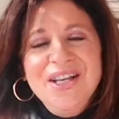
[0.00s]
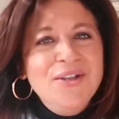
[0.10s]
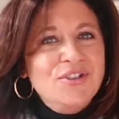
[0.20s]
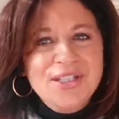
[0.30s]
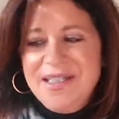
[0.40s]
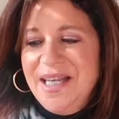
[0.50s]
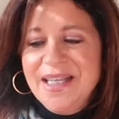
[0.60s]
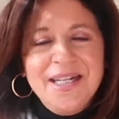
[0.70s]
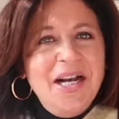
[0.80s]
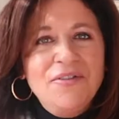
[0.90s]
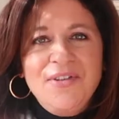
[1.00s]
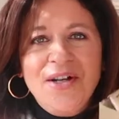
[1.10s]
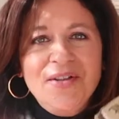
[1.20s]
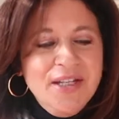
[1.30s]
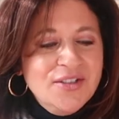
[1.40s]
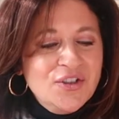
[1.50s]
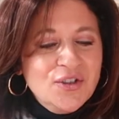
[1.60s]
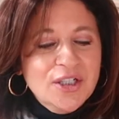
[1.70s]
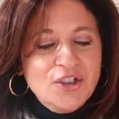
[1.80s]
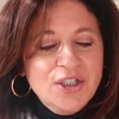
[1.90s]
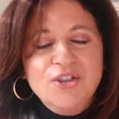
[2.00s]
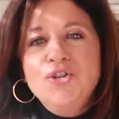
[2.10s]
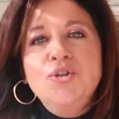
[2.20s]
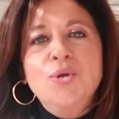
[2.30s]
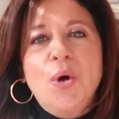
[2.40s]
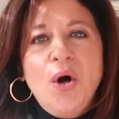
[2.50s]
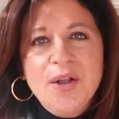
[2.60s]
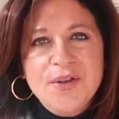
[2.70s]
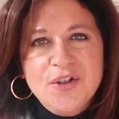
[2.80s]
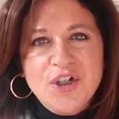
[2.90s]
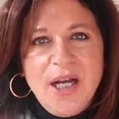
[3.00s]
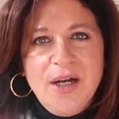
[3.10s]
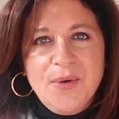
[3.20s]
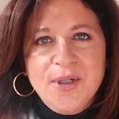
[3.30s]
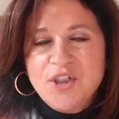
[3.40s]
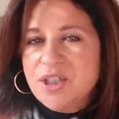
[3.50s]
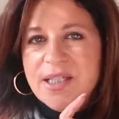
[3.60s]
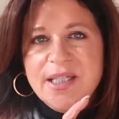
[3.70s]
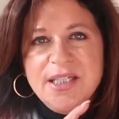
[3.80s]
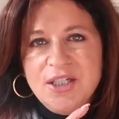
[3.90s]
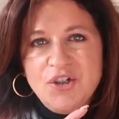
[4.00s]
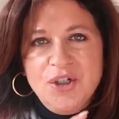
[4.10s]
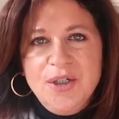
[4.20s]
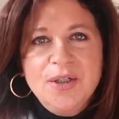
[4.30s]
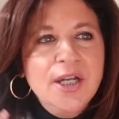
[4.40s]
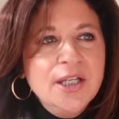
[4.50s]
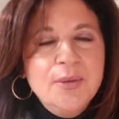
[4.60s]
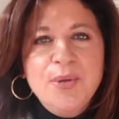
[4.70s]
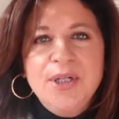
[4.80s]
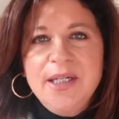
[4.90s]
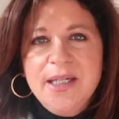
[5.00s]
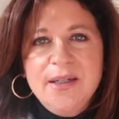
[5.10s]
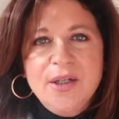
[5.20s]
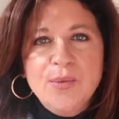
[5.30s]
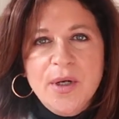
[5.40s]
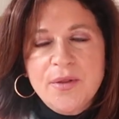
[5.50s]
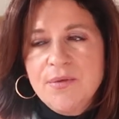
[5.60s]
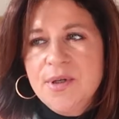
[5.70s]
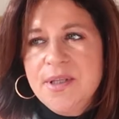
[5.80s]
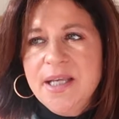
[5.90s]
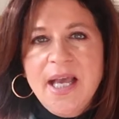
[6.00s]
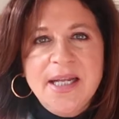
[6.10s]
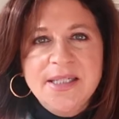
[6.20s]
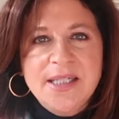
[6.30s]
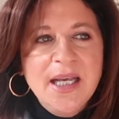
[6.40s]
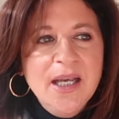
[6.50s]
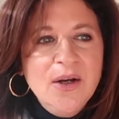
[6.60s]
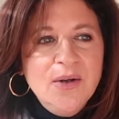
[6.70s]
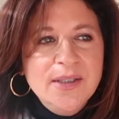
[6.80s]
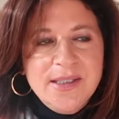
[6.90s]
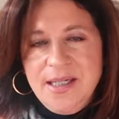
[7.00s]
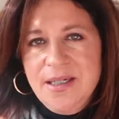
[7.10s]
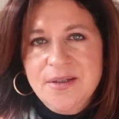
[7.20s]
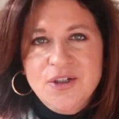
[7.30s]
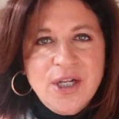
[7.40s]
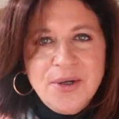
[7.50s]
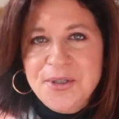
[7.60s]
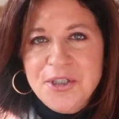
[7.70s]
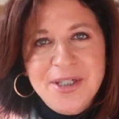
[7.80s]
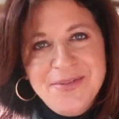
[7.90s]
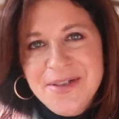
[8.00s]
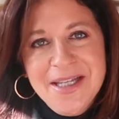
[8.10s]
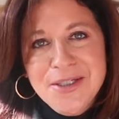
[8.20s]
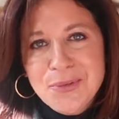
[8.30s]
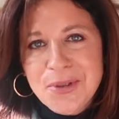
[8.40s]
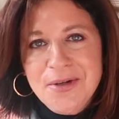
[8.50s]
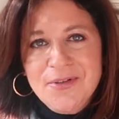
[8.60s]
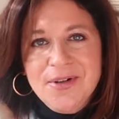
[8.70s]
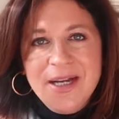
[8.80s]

You just take it out, follow the instructions. You do it all in the shower. It's just a conditioner. You put it in, you run it through at the end. Stand in the shower, shave your legs, whatever.